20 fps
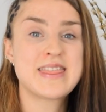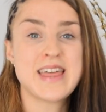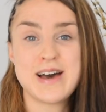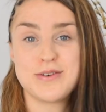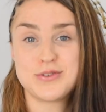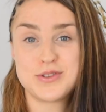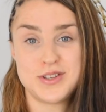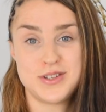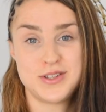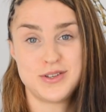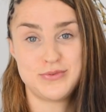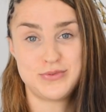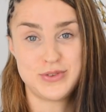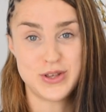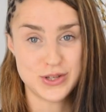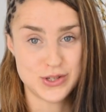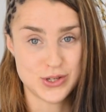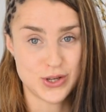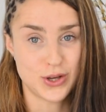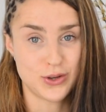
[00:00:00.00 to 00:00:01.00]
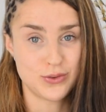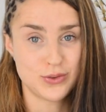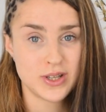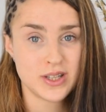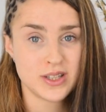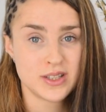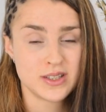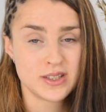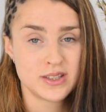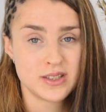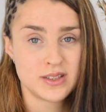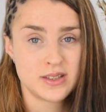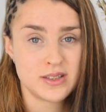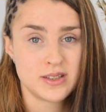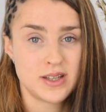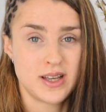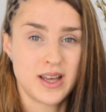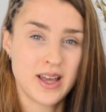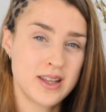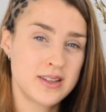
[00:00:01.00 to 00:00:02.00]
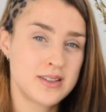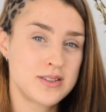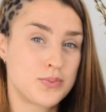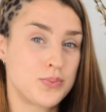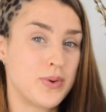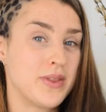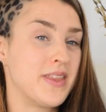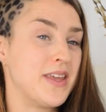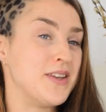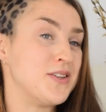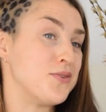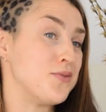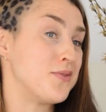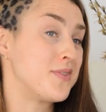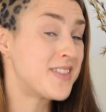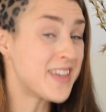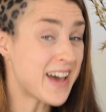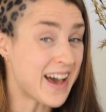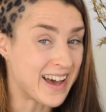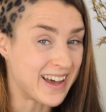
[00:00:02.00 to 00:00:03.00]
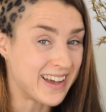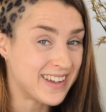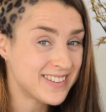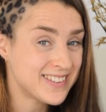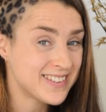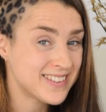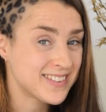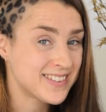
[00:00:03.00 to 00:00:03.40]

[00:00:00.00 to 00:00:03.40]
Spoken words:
thousands of years ago. And when they do that,